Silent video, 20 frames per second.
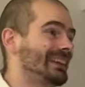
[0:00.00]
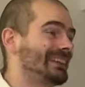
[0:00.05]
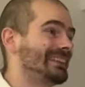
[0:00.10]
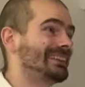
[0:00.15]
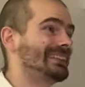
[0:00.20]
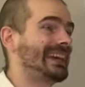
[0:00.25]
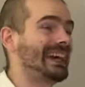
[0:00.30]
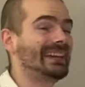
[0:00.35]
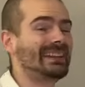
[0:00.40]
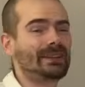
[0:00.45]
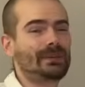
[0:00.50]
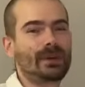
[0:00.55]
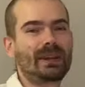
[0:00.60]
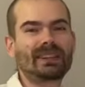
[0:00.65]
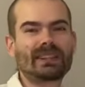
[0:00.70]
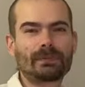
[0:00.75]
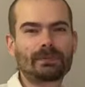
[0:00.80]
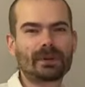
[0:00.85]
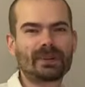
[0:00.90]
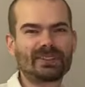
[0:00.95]

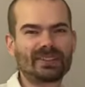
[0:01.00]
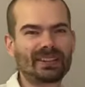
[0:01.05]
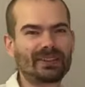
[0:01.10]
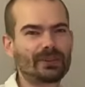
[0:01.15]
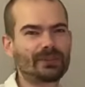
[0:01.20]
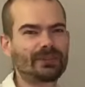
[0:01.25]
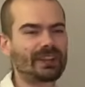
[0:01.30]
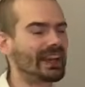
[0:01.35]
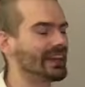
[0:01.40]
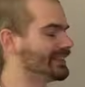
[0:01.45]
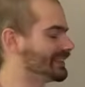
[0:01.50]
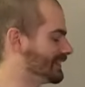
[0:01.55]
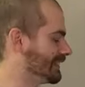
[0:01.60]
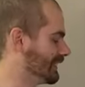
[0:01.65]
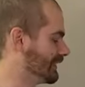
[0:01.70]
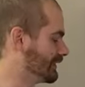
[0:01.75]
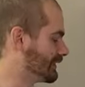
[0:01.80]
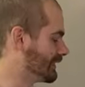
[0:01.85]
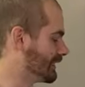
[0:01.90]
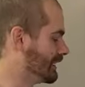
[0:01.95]
10-20% of
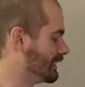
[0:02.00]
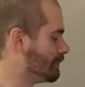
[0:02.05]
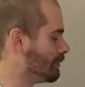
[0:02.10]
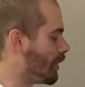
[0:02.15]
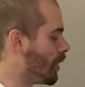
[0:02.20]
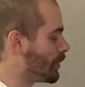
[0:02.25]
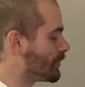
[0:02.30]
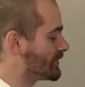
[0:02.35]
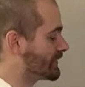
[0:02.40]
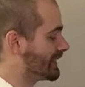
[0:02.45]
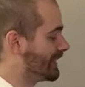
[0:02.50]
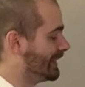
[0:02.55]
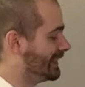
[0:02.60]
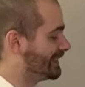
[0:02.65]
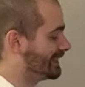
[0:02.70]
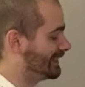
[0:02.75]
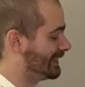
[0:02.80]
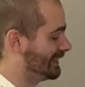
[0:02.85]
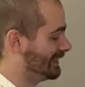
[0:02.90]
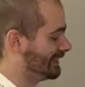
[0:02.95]
cases, in most
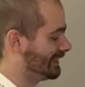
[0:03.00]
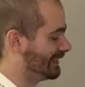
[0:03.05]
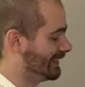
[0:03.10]
cases,